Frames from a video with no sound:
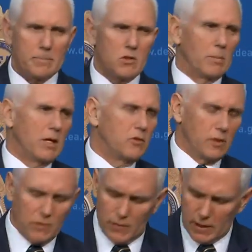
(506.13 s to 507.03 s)
It's
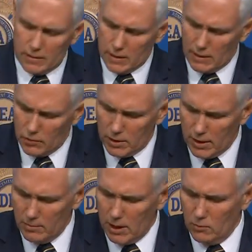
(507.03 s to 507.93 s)
amazing to think that every
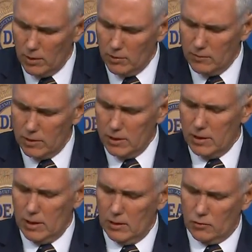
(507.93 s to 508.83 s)
day men and women of the
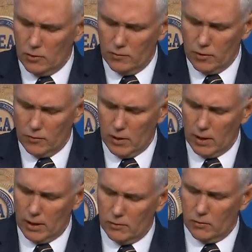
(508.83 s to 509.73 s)
DEA serve on the front
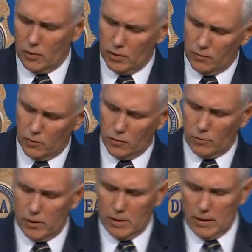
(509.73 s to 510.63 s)
lines of law
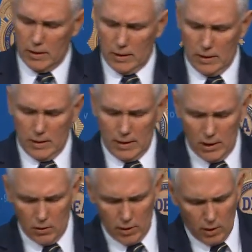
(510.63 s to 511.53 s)
enforcement
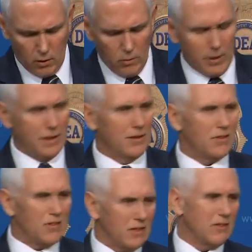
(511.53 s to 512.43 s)
here at home and in
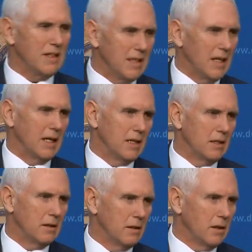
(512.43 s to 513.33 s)

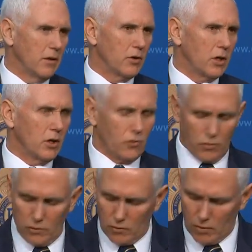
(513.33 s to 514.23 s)
69 other
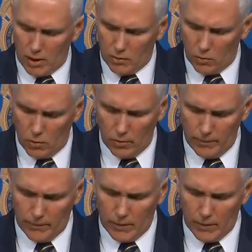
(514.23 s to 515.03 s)
countries around the world,